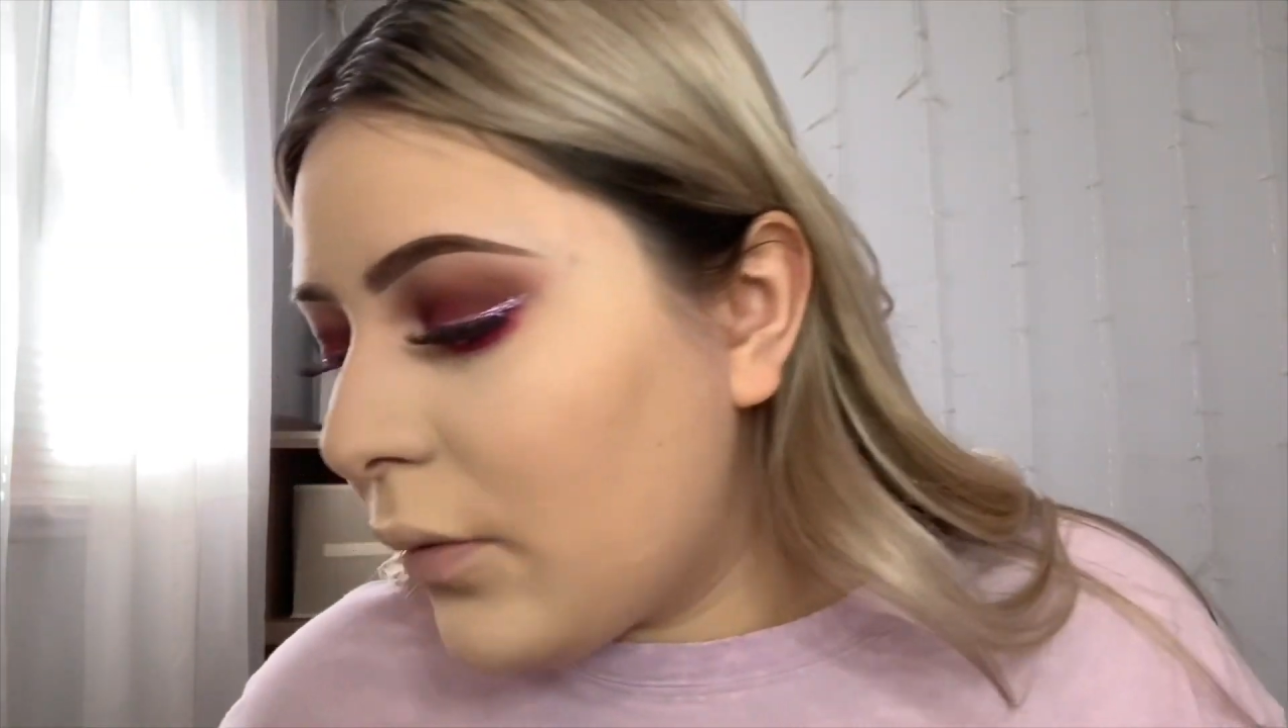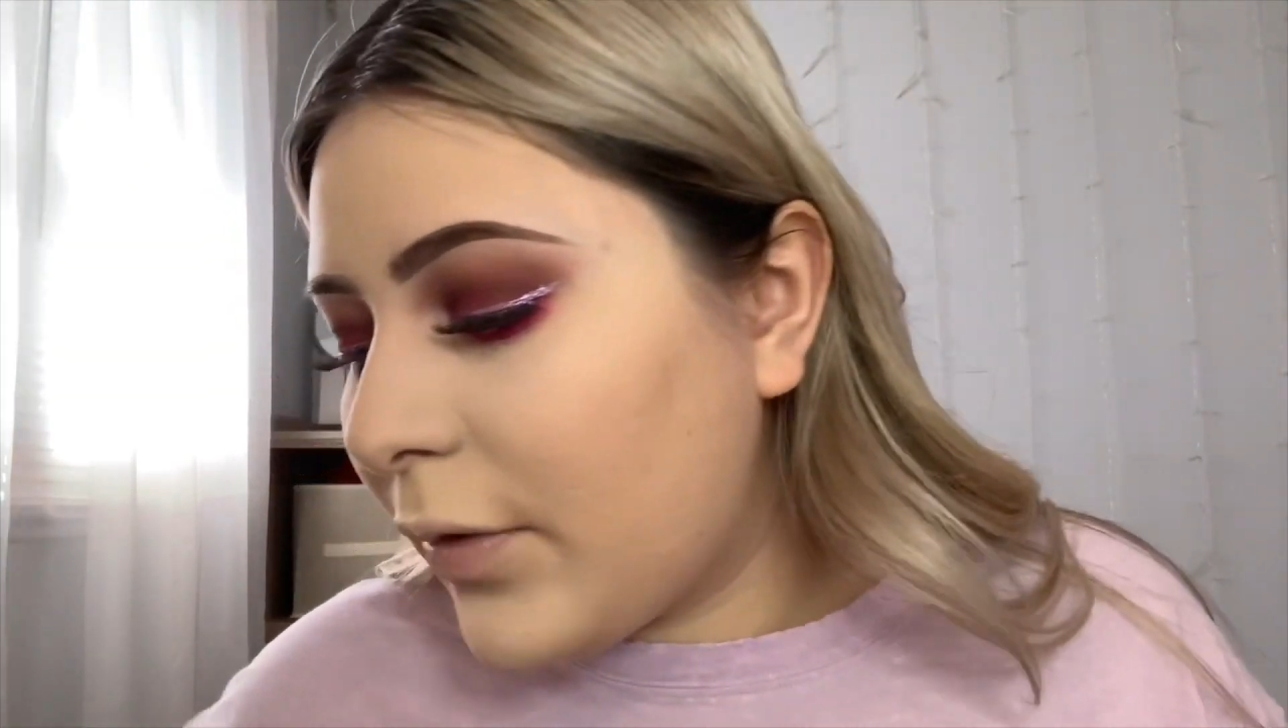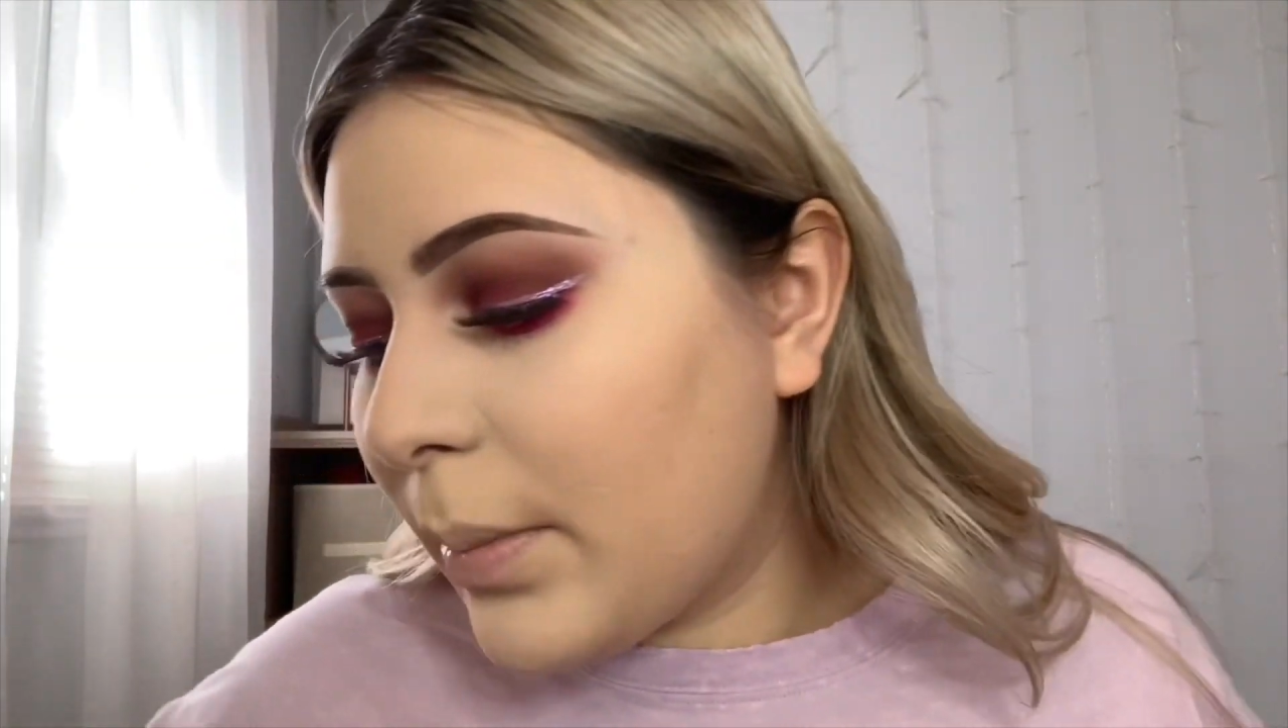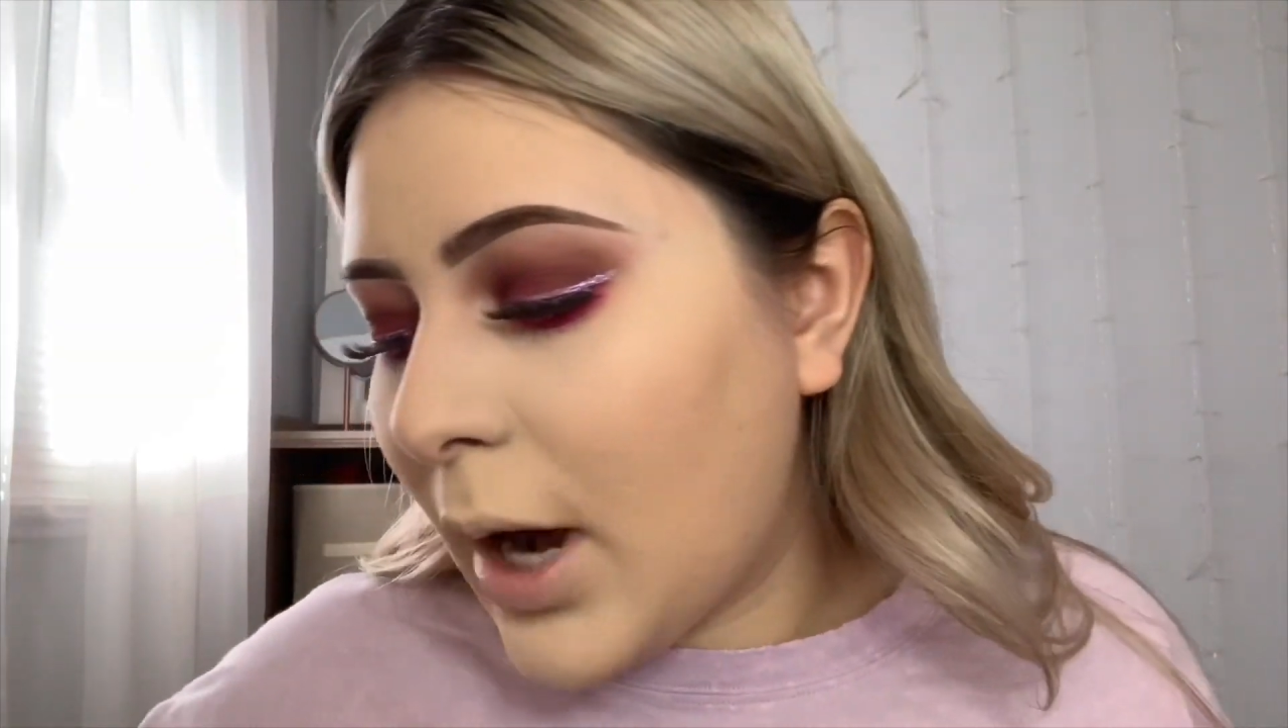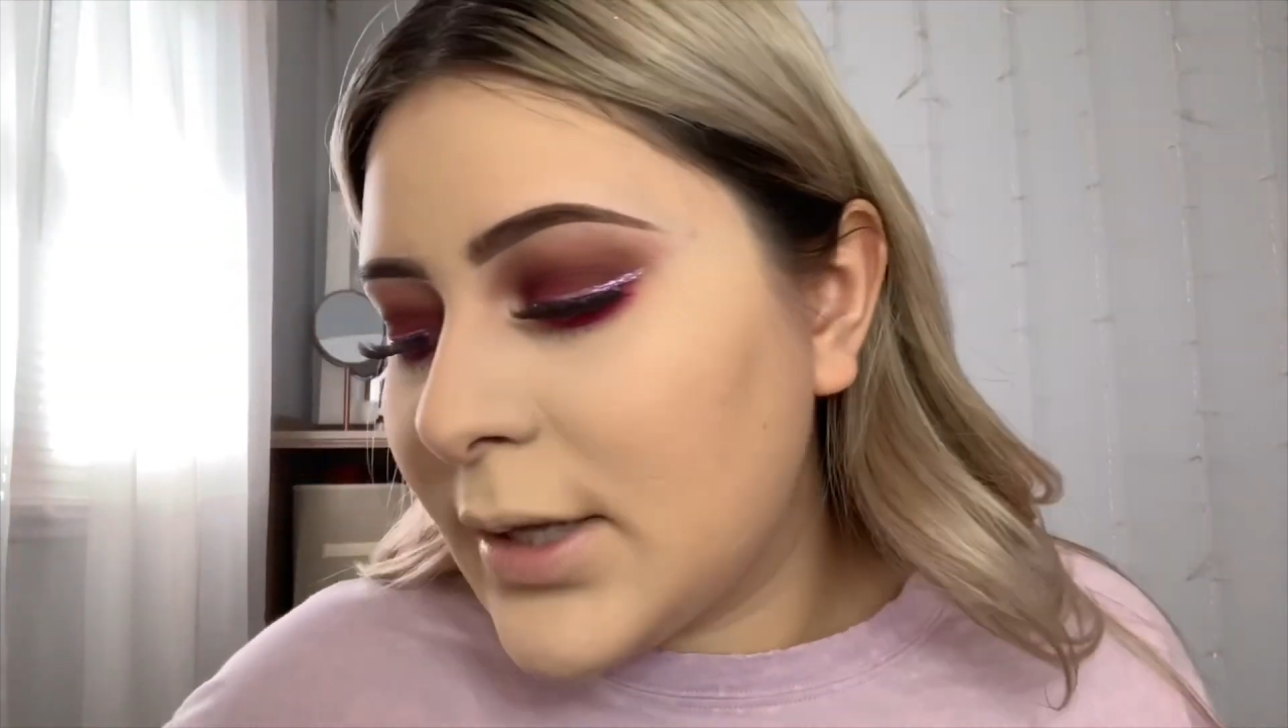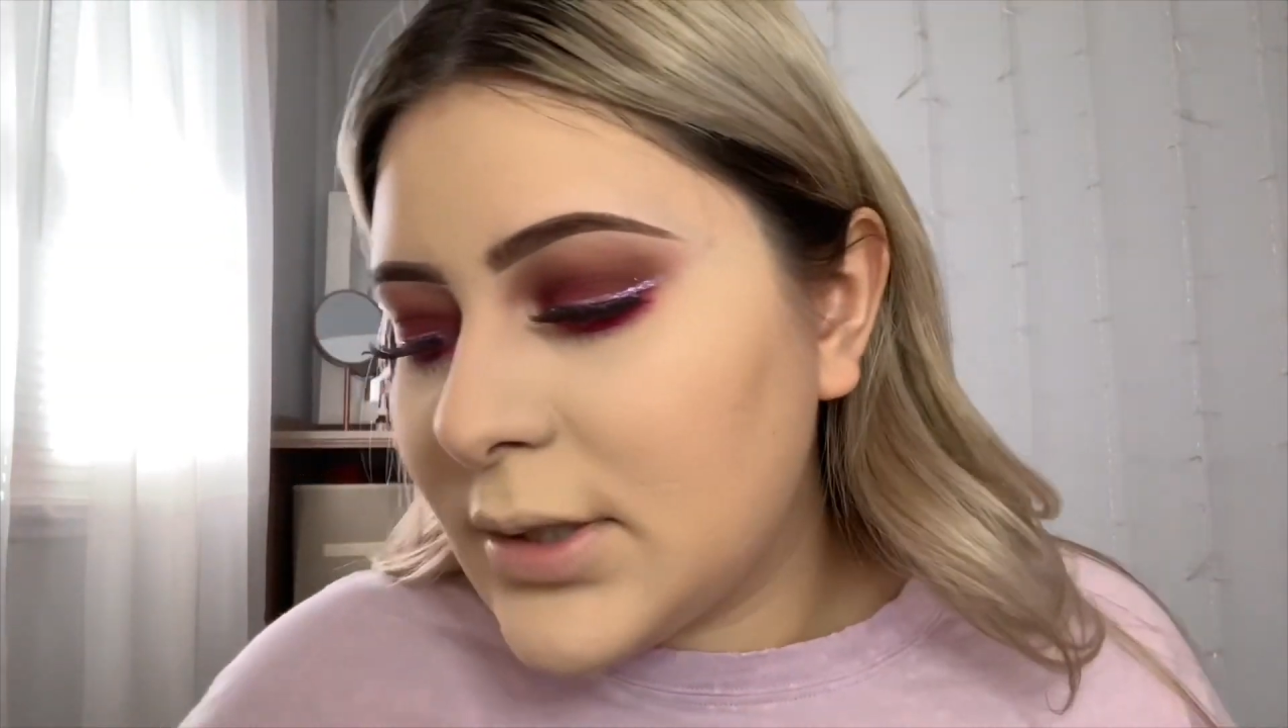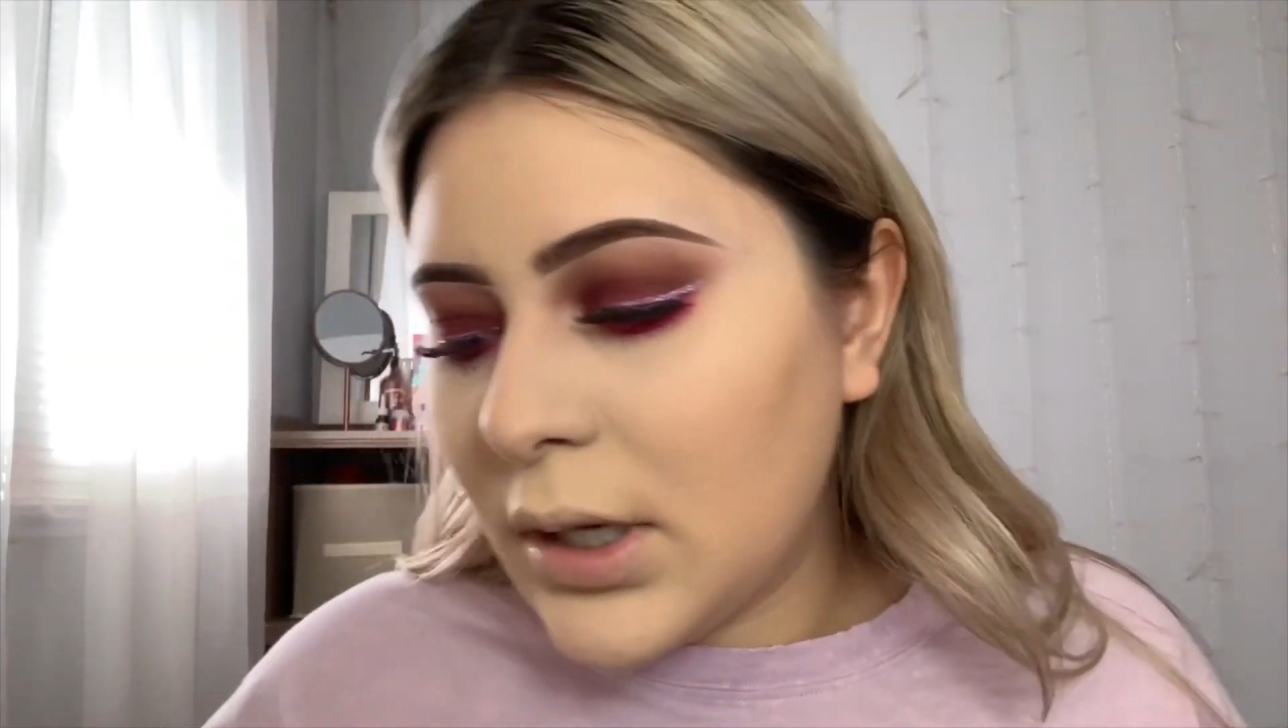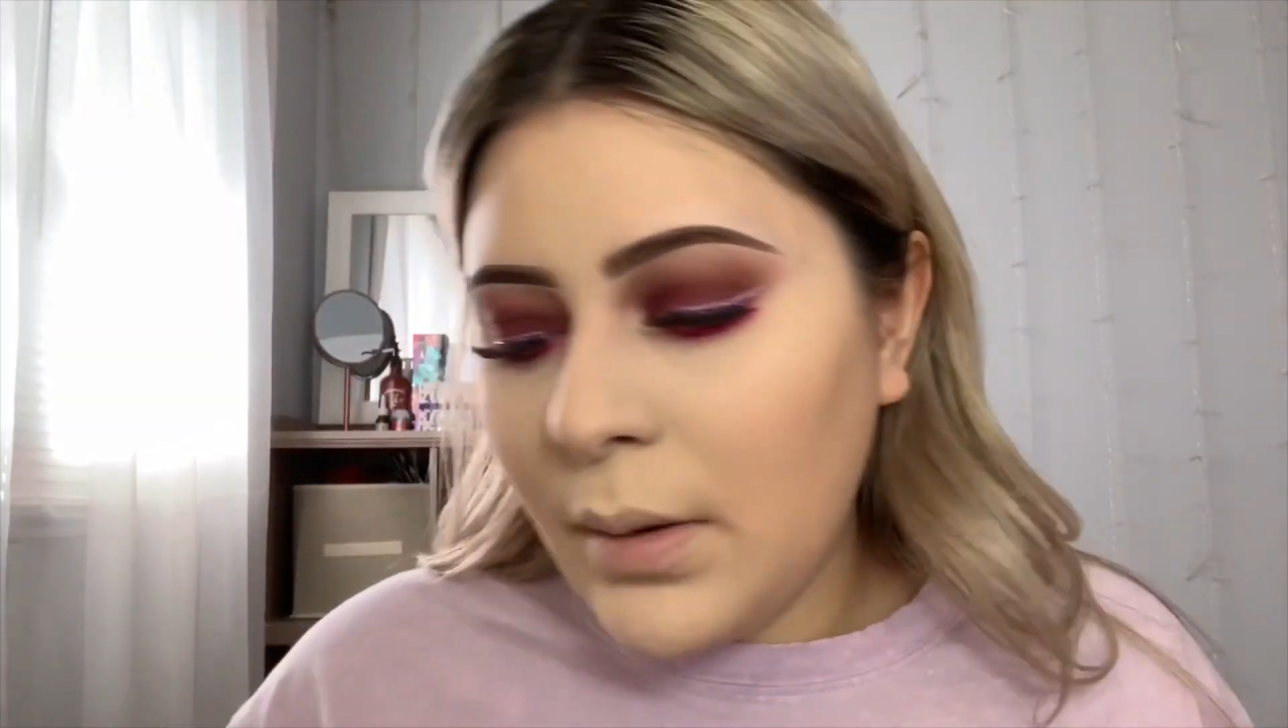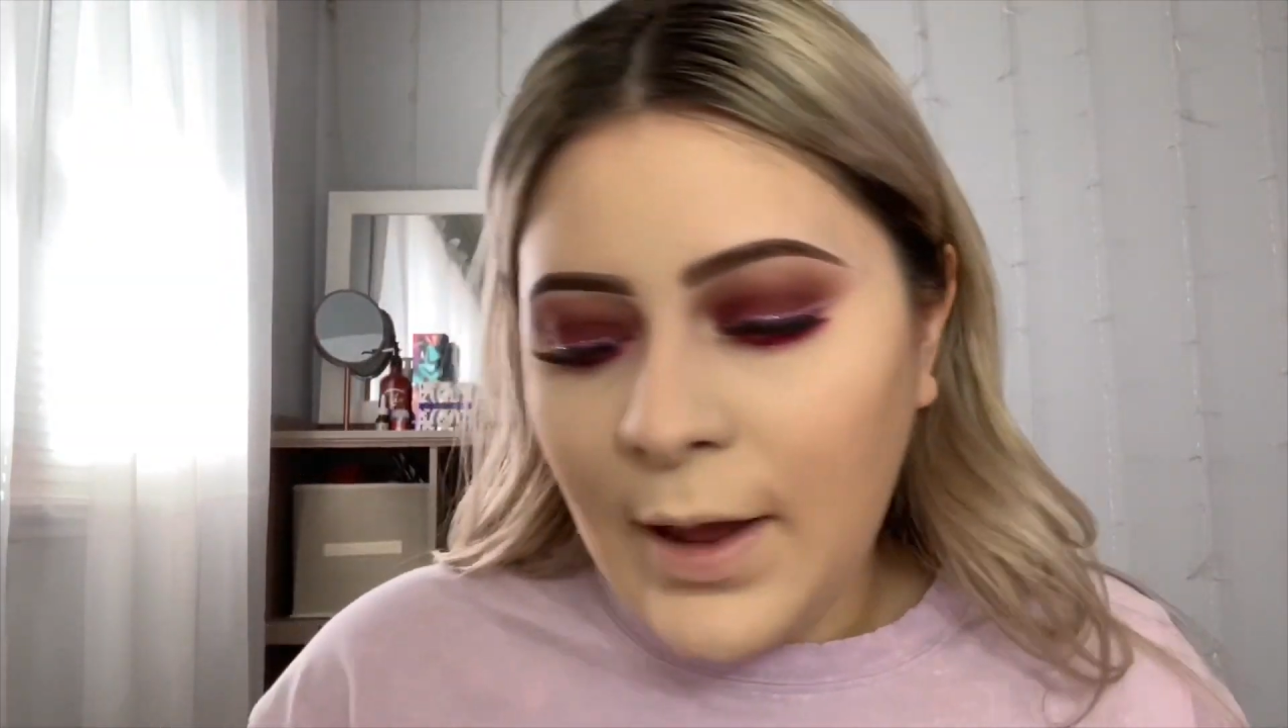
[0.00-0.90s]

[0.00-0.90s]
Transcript: for bronzer,